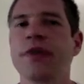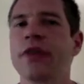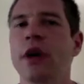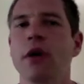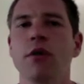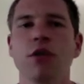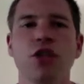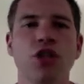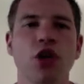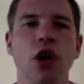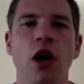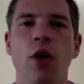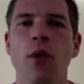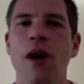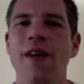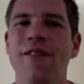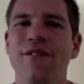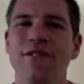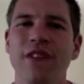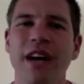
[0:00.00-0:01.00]
Don't shy
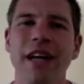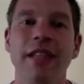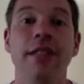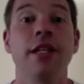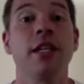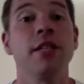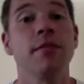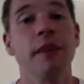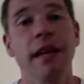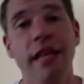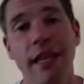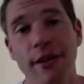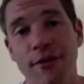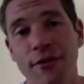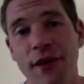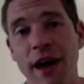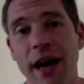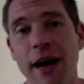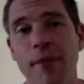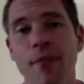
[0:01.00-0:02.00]
away. Fat doesn't make you
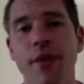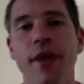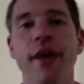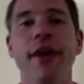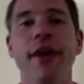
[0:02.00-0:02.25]
fat.